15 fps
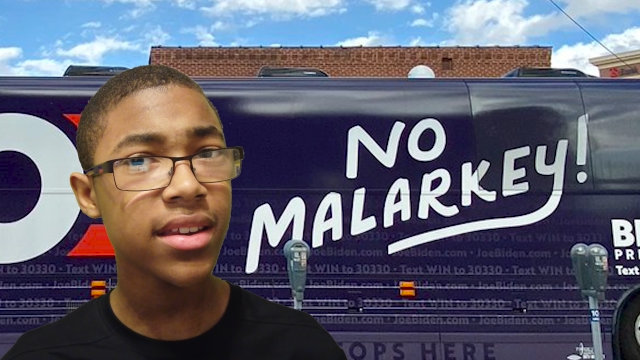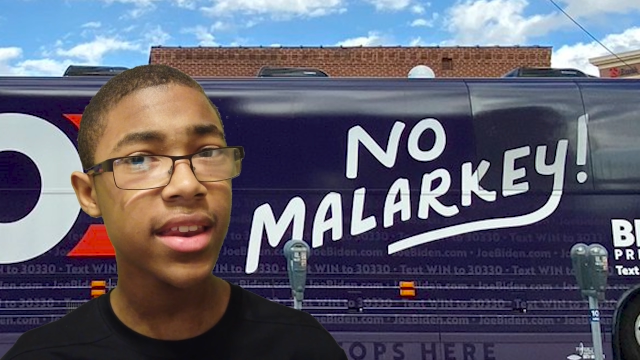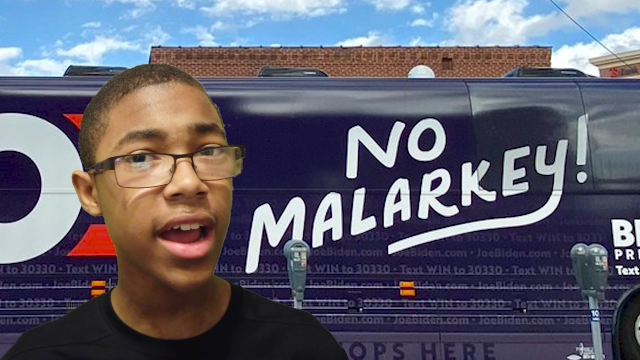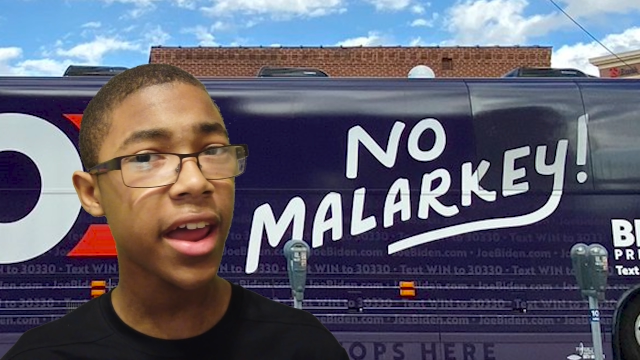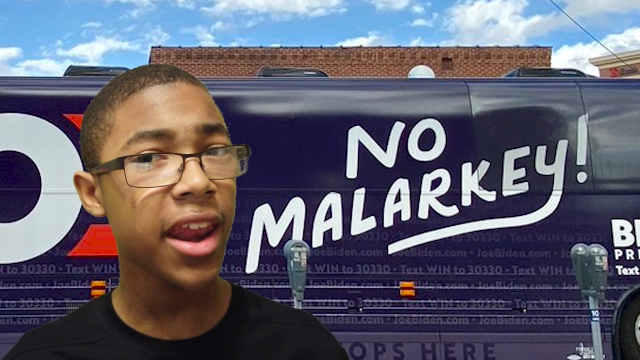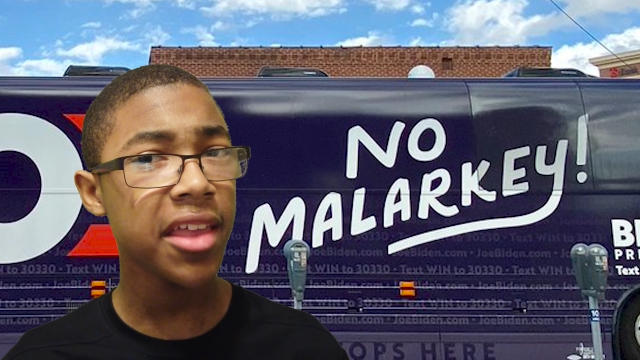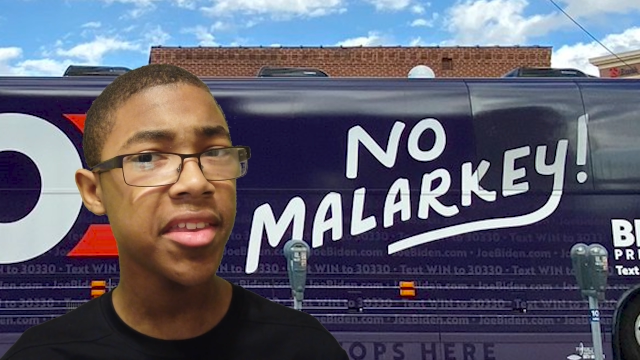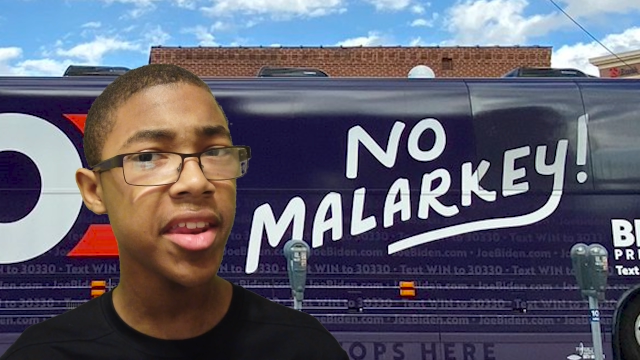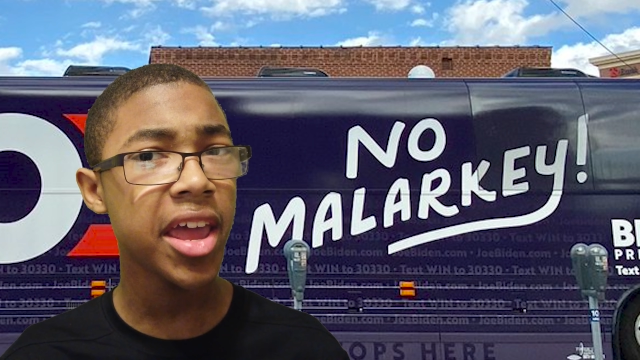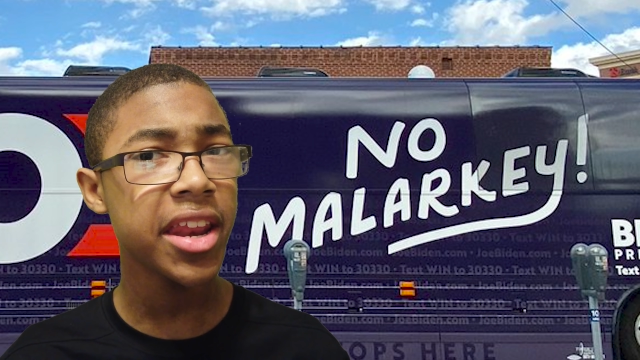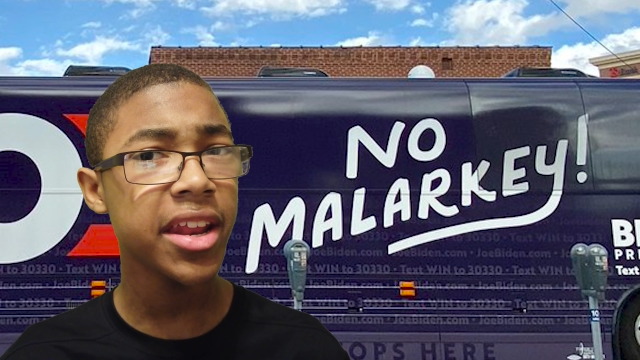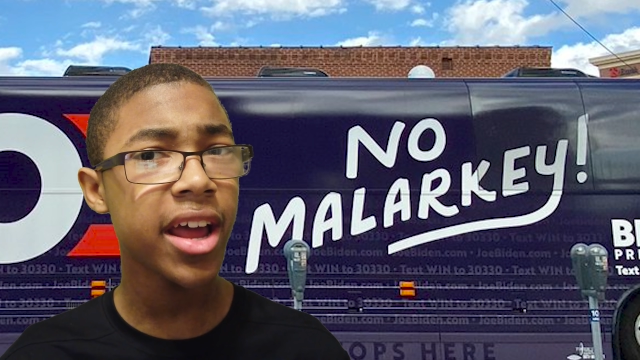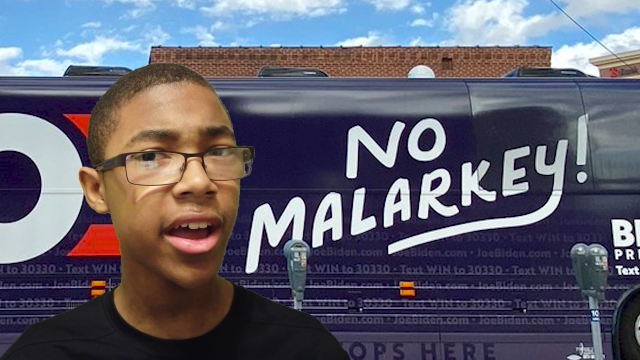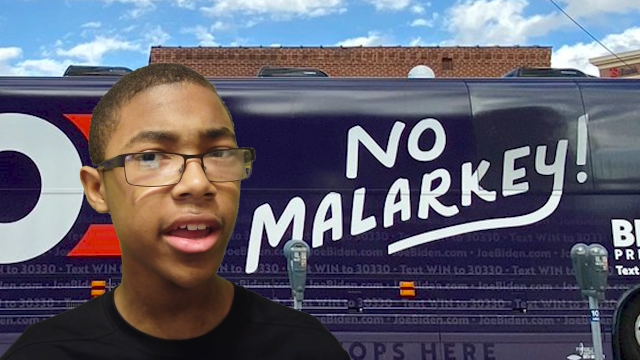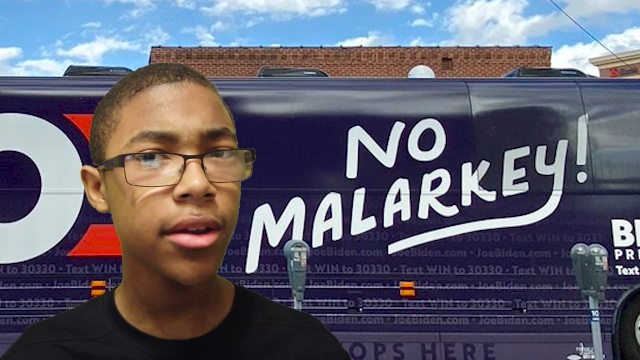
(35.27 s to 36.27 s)
not
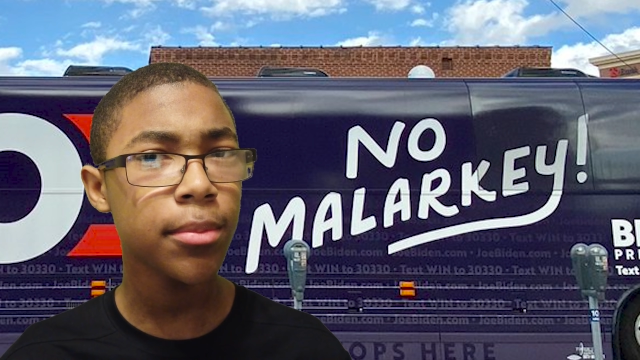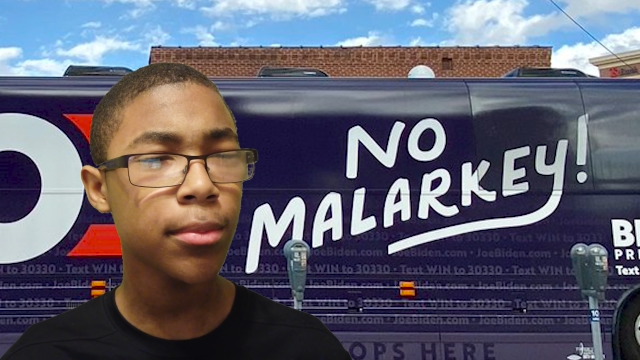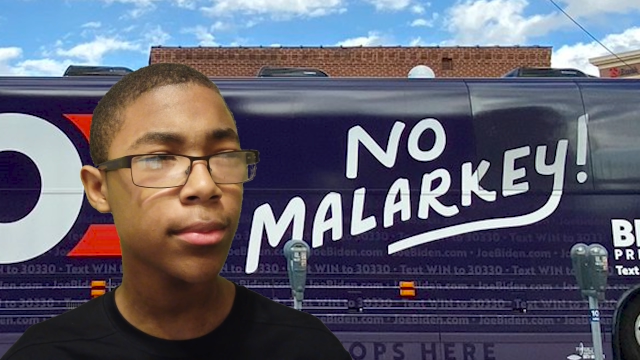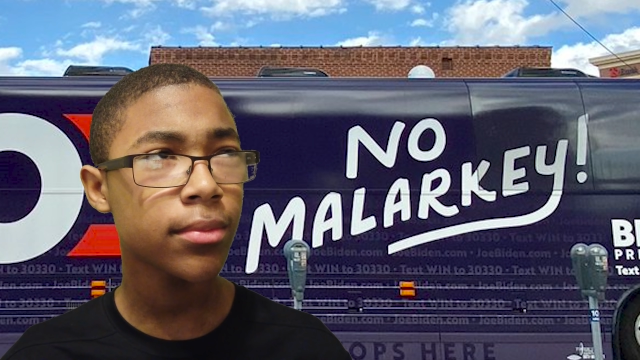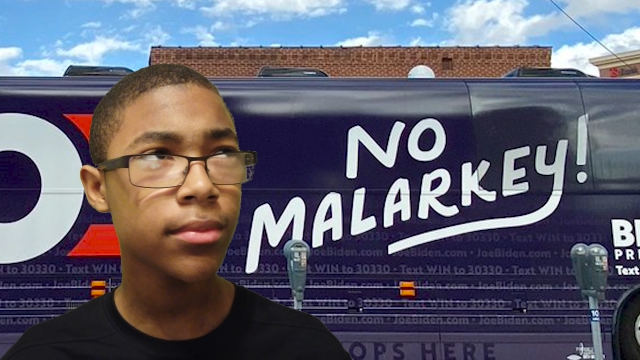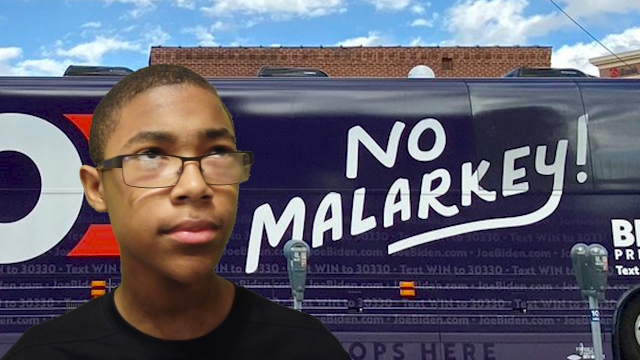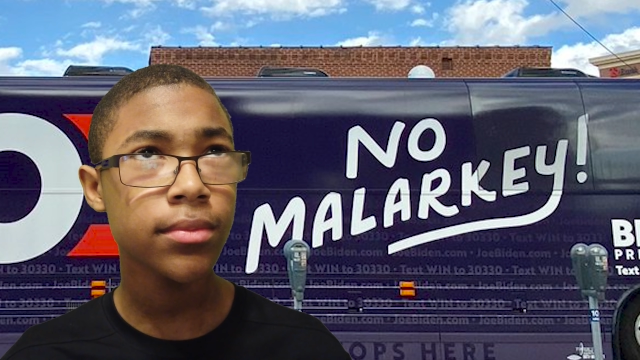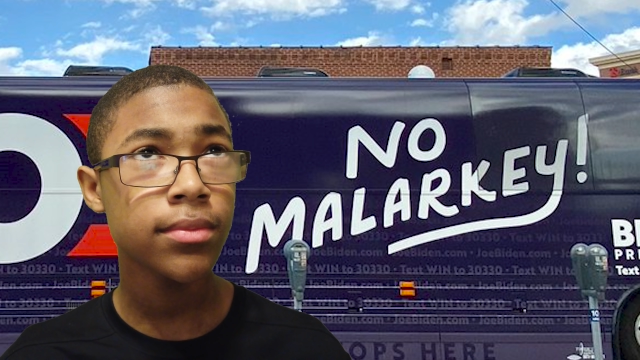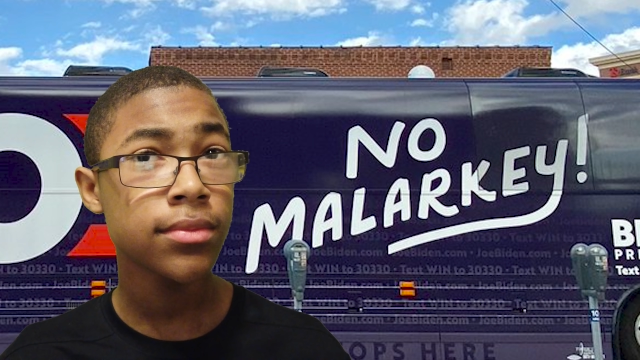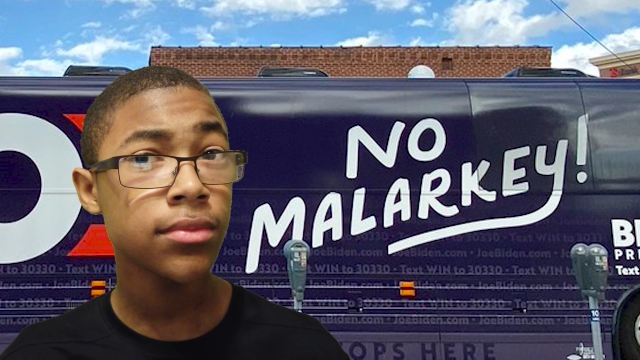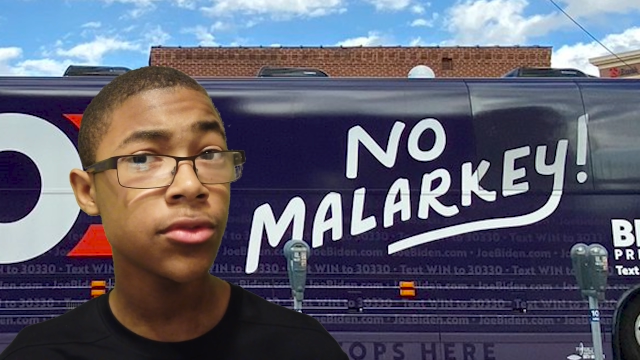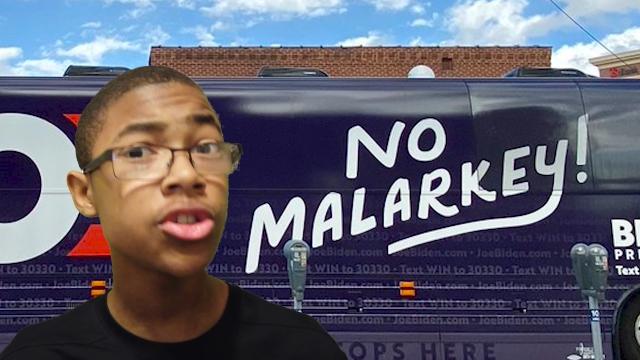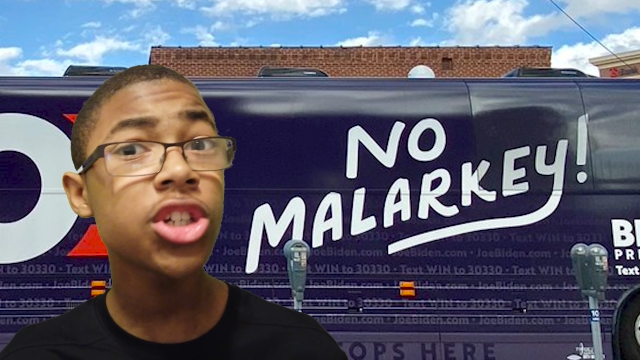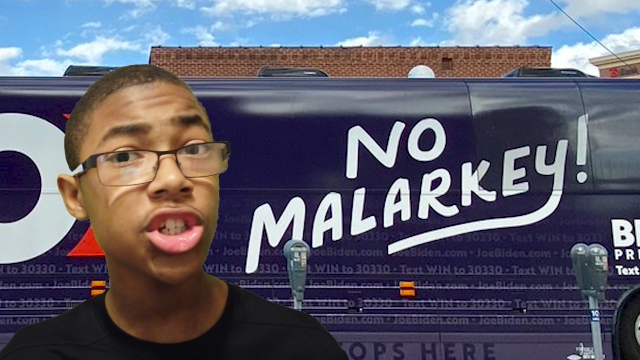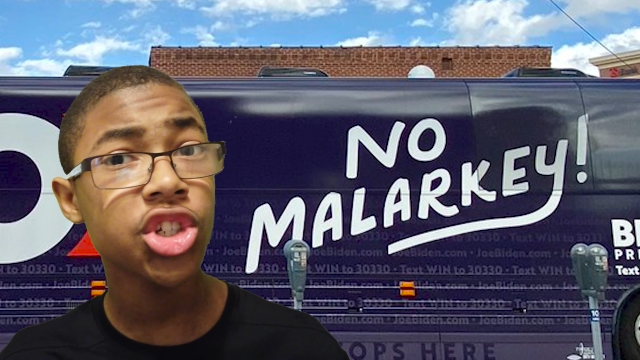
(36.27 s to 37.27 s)
1989?
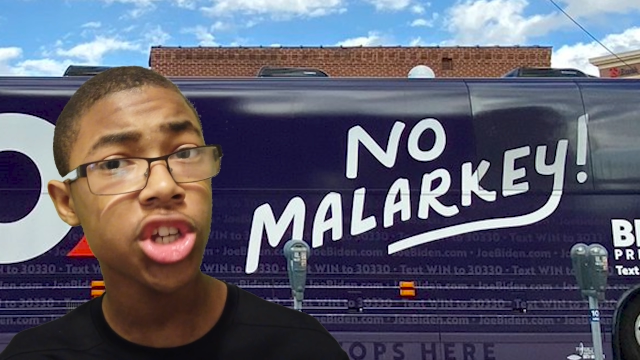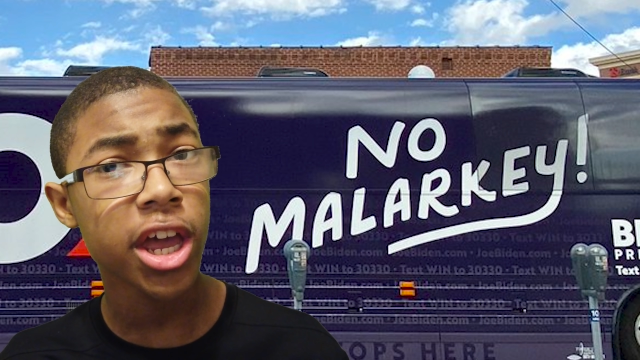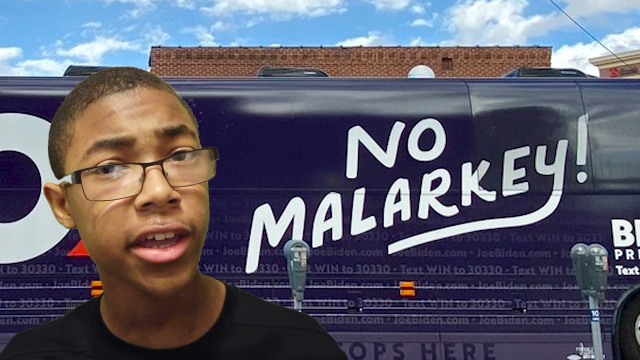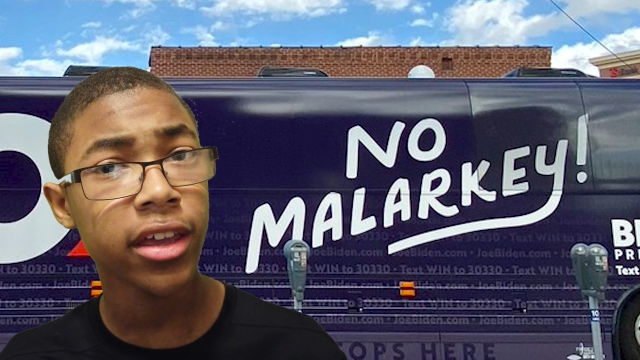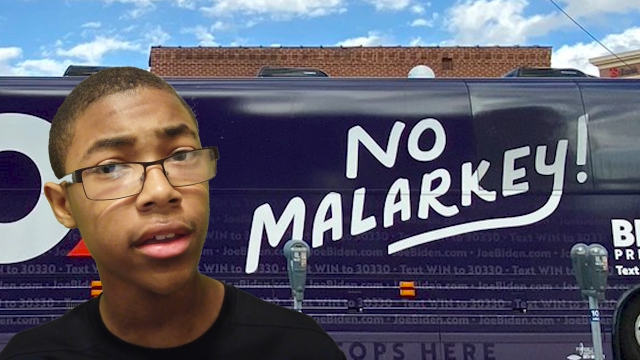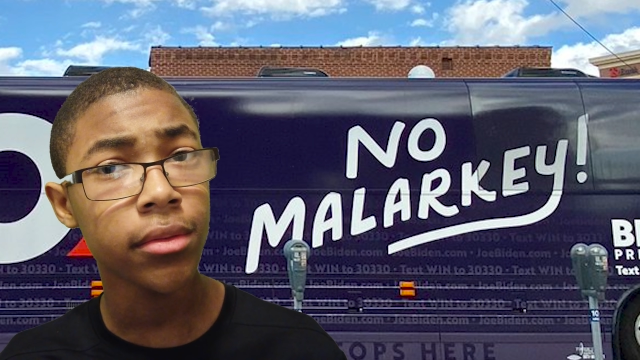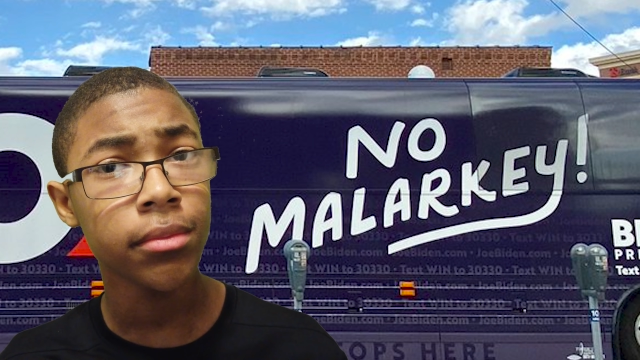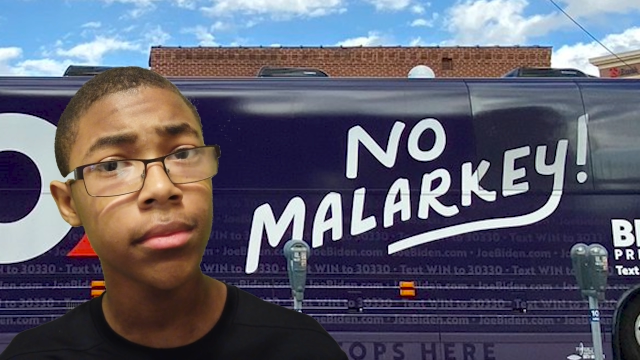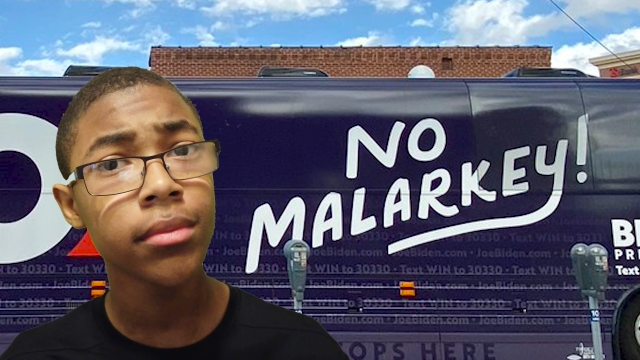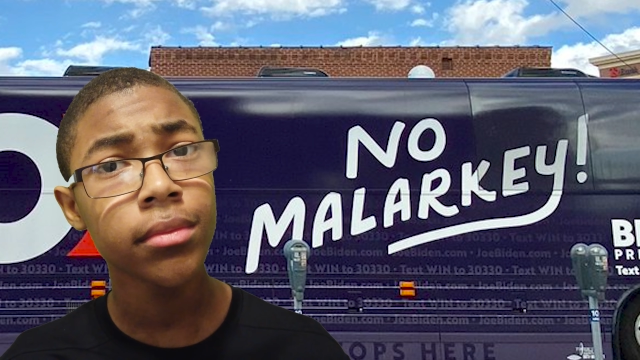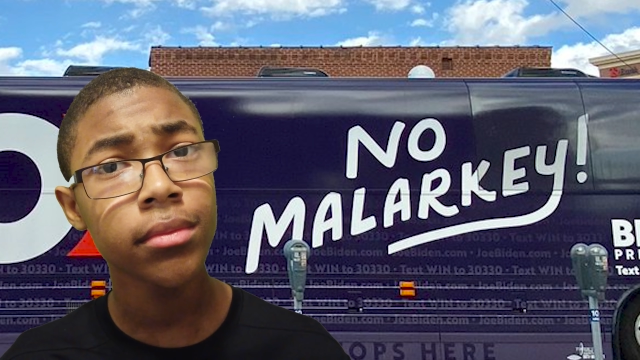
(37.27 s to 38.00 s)
Just checking.